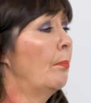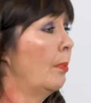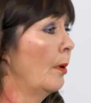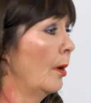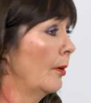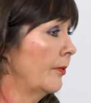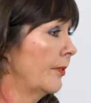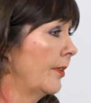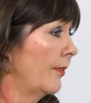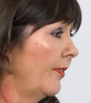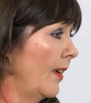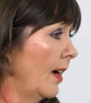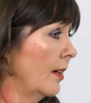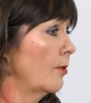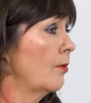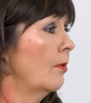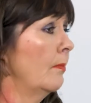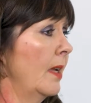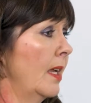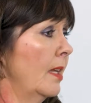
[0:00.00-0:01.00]
but the
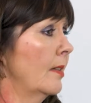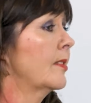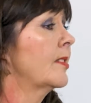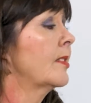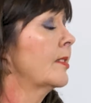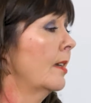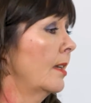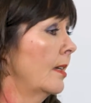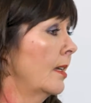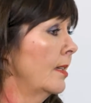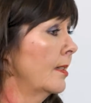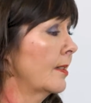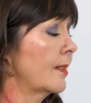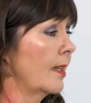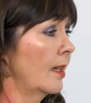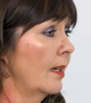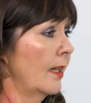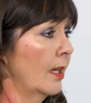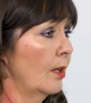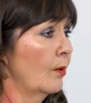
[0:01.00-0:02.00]
fact remains it is
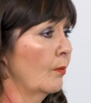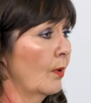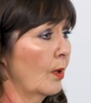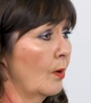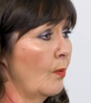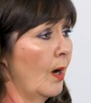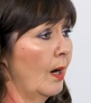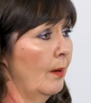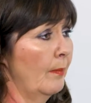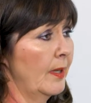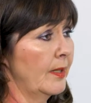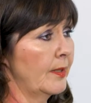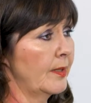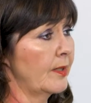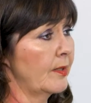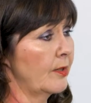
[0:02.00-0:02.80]
a legal requirement